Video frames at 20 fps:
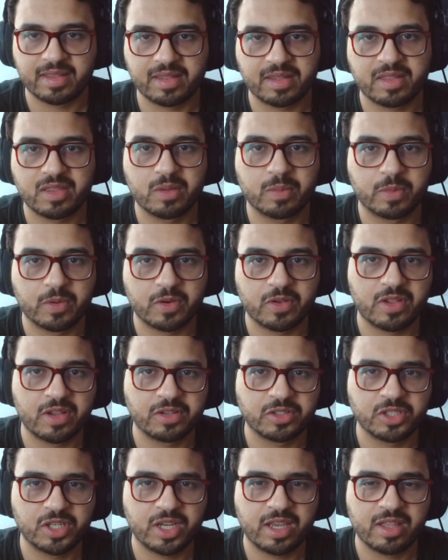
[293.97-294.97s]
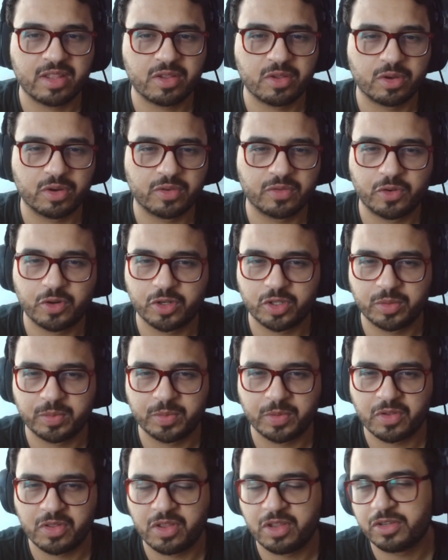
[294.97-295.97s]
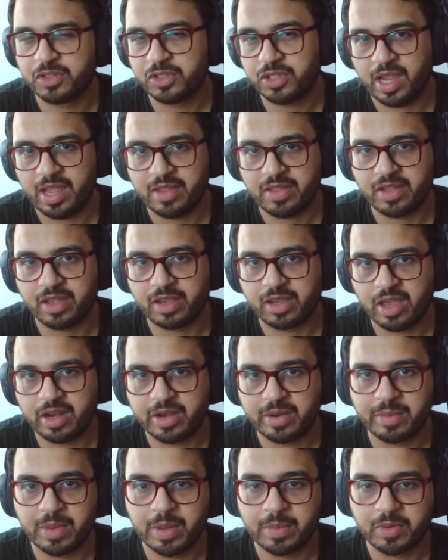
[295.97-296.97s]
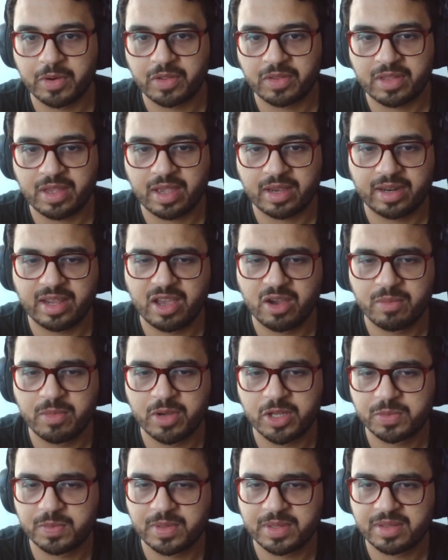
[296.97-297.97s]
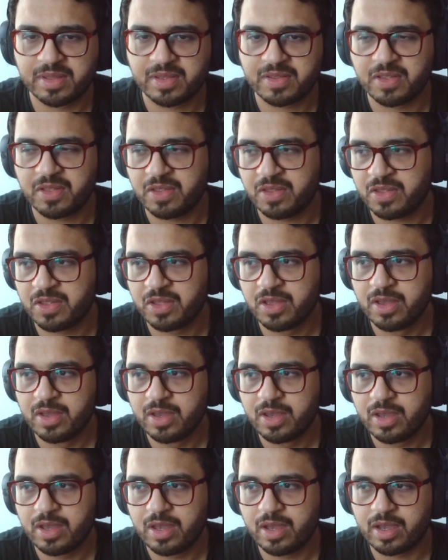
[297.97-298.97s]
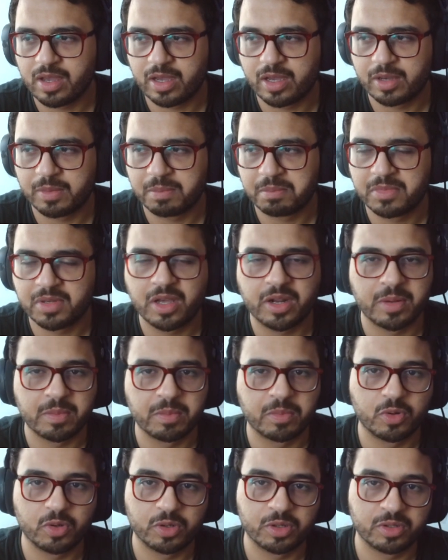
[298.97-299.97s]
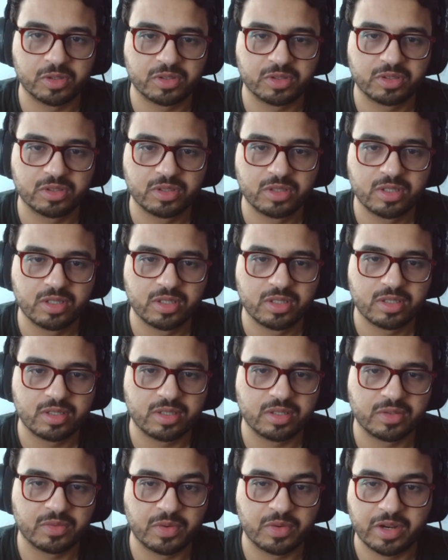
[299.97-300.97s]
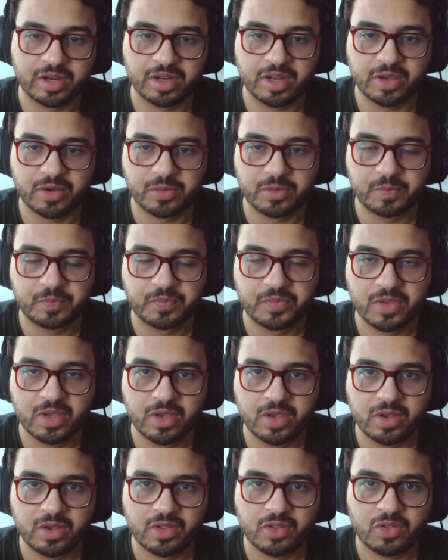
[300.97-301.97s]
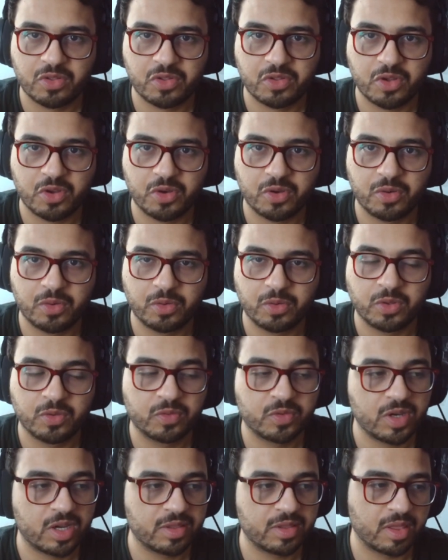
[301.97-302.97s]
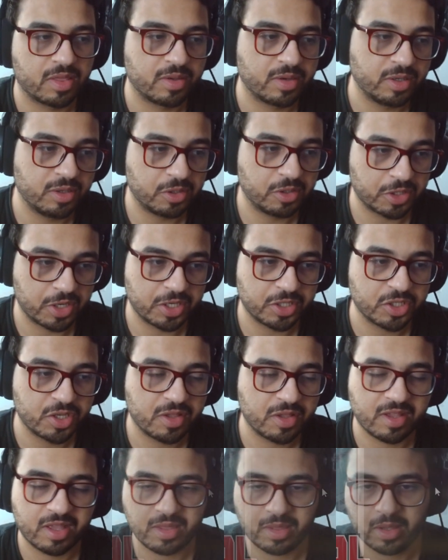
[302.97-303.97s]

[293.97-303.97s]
a 60% chance or a 40% chance. I can't remember exactly how much, but this is not important right now. So you've got the 3 locations